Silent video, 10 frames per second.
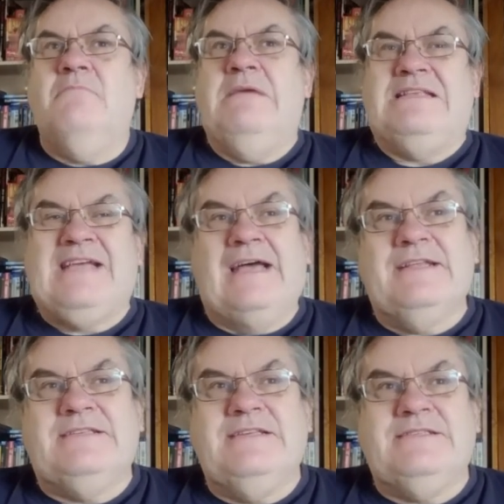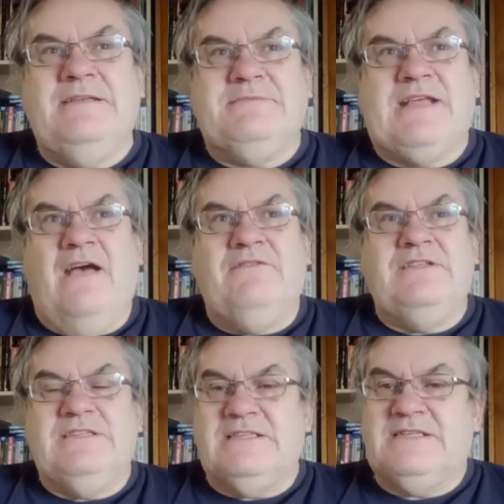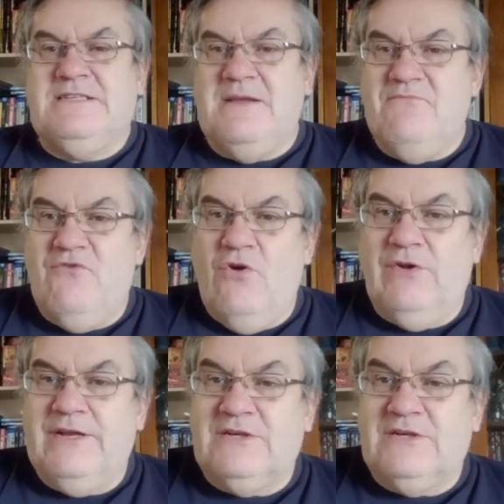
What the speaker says: mentality it seems to have, and it's steamrolling